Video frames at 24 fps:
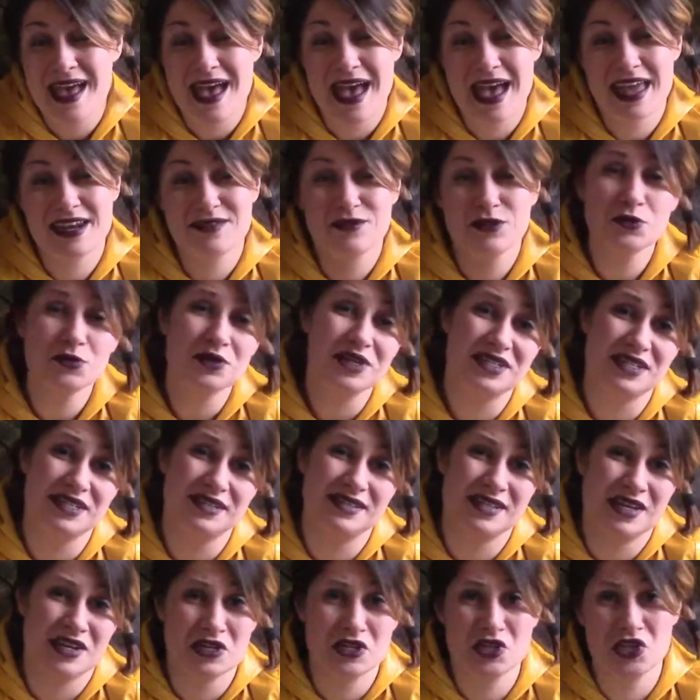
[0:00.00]
And I've already
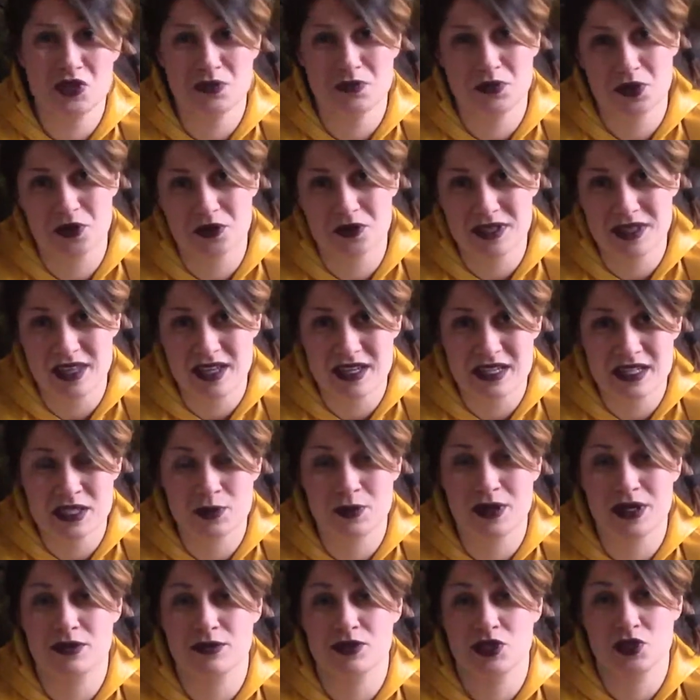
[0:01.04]
touched upon this
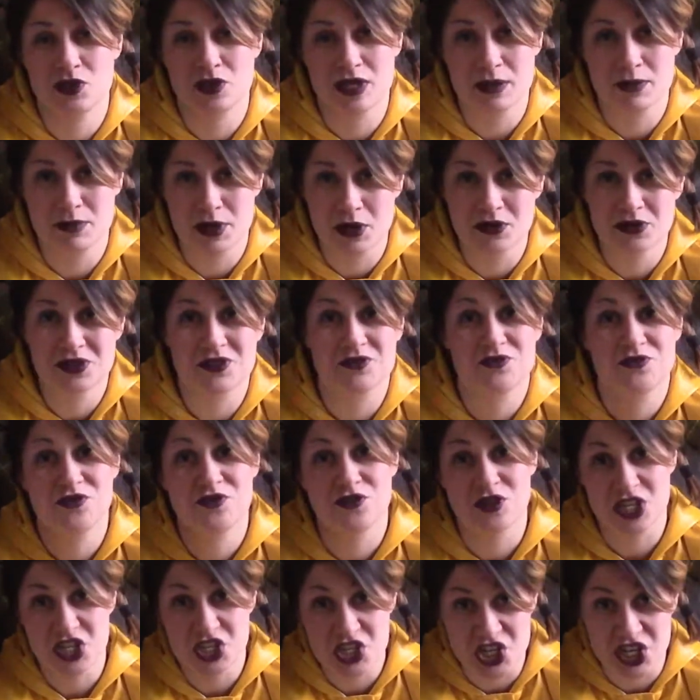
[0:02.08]
when I was talking about the
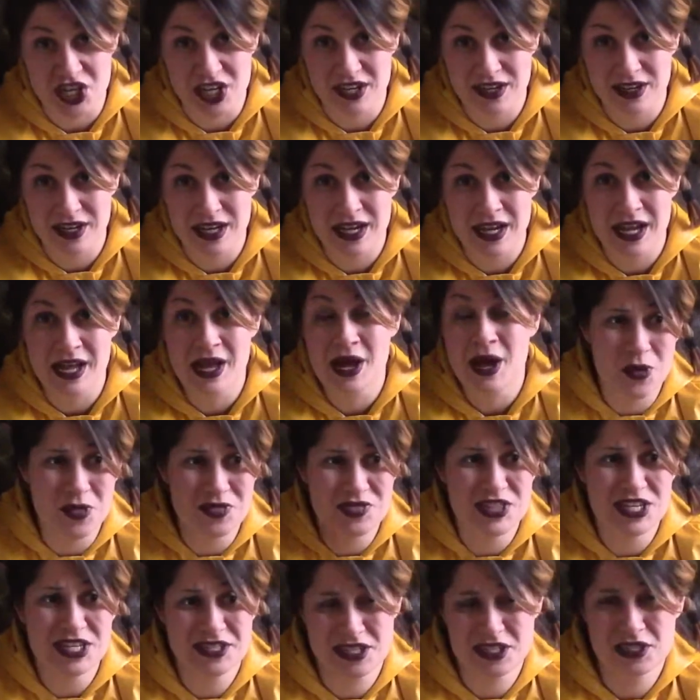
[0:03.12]
fridging,
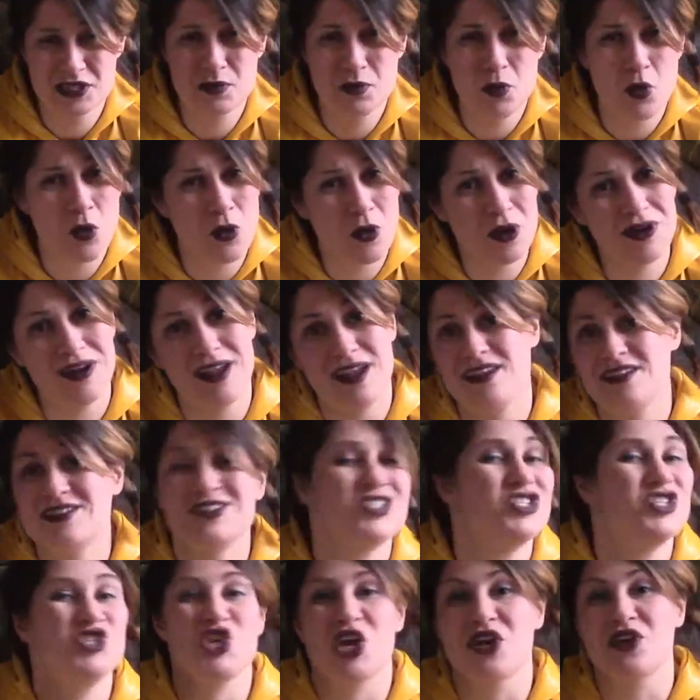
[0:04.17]
but this is more
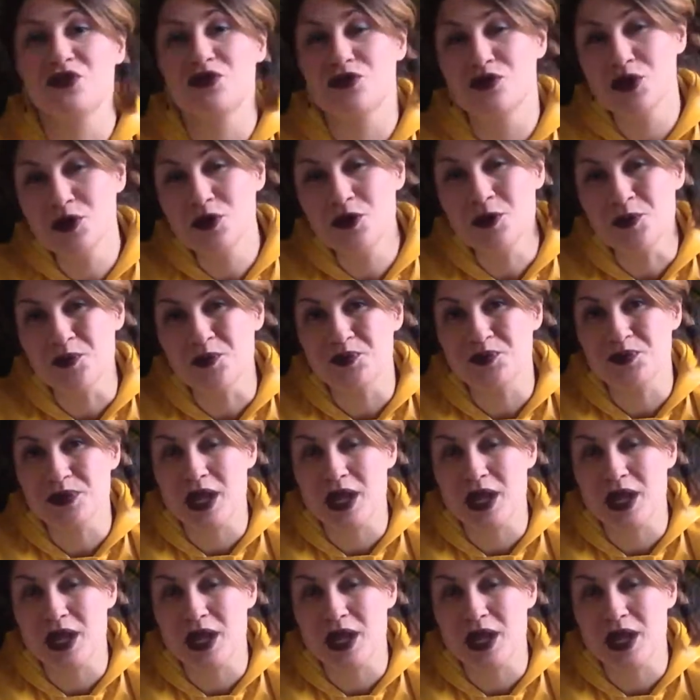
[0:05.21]
in general.